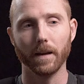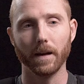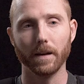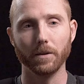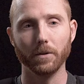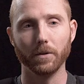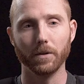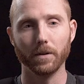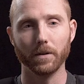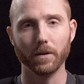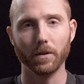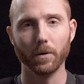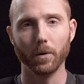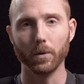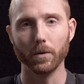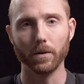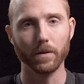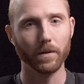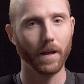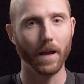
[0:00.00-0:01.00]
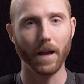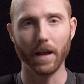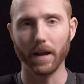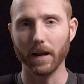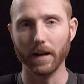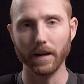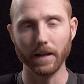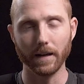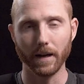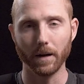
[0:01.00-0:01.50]
that you can hold
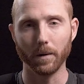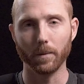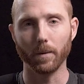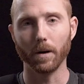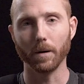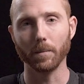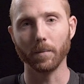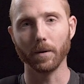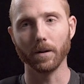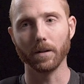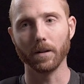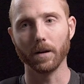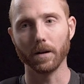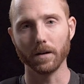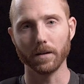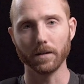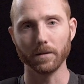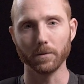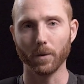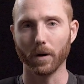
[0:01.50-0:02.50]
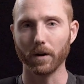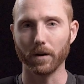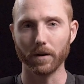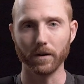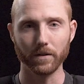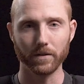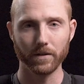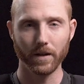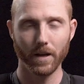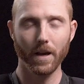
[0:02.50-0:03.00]
any kind of water bottle on, because water
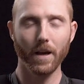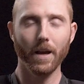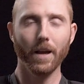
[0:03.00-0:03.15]
is